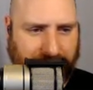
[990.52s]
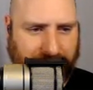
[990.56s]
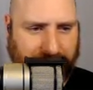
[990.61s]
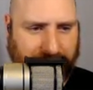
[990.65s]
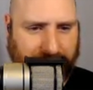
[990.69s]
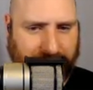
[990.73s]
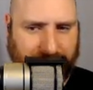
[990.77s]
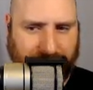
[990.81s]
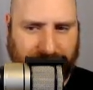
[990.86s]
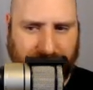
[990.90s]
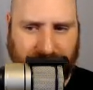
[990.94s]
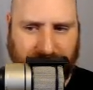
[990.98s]

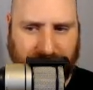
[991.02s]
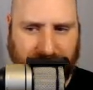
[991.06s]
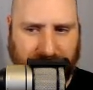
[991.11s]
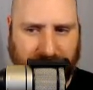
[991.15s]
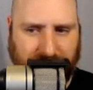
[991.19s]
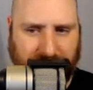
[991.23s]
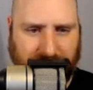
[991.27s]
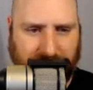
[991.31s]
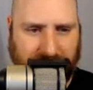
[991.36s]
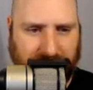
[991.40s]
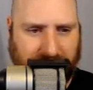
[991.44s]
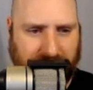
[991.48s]

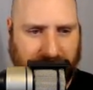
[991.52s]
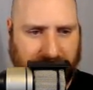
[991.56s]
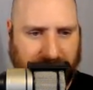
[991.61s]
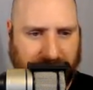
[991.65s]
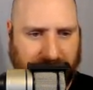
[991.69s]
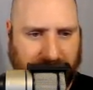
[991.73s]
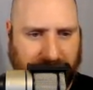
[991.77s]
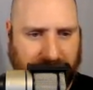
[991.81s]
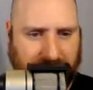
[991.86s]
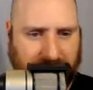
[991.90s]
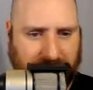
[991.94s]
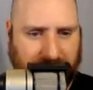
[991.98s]

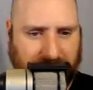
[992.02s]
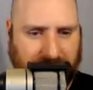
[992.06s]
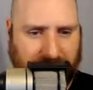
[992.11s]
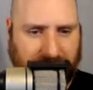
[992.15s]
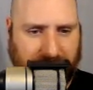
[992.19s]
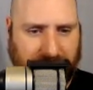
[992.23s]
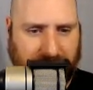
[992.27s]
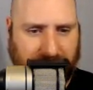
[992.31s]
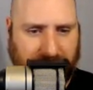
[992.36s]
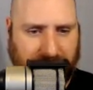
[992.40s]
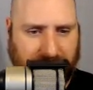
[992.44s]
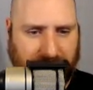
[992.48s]

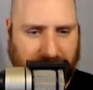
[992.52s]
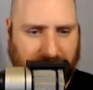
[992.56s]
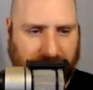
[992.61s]
[no speech]